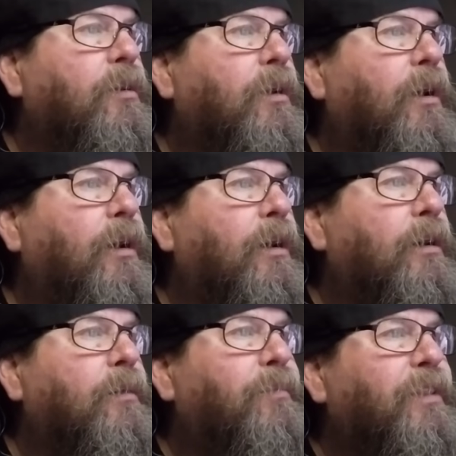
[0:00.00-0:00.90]

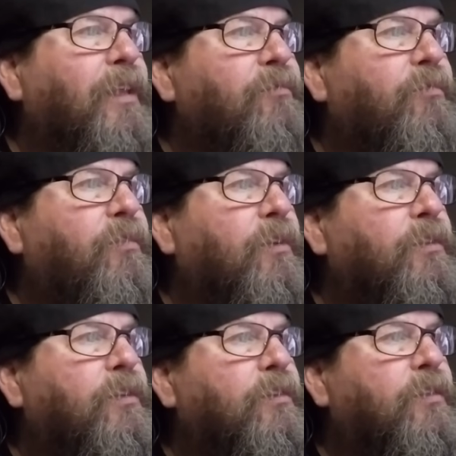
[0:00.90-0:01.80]
But that
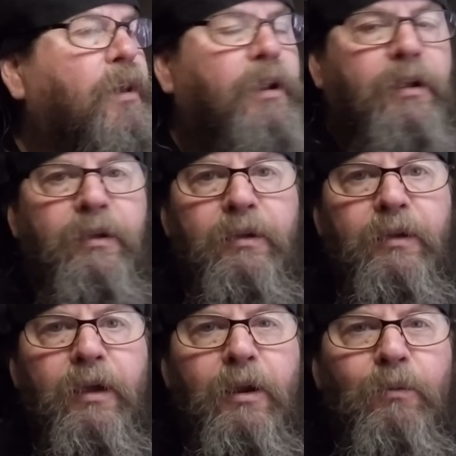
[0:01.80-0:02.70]
filter's got a
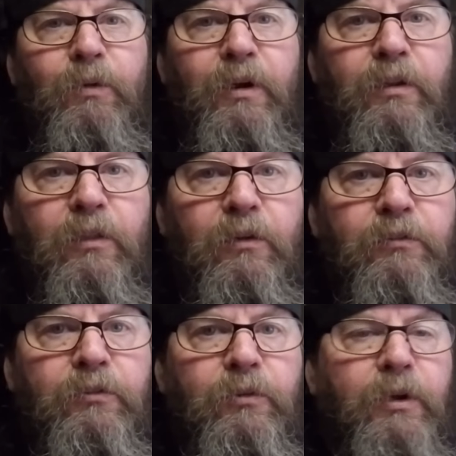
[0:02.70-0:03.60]
kind of weird
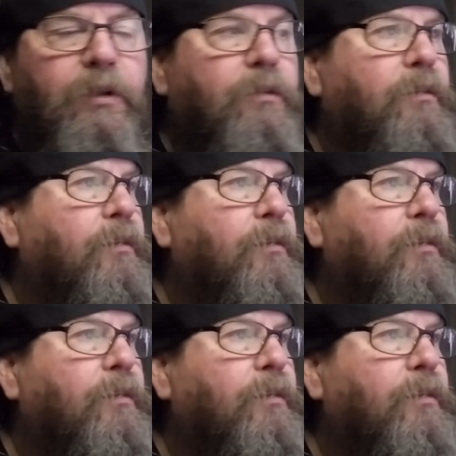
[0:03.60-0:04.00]
look to it.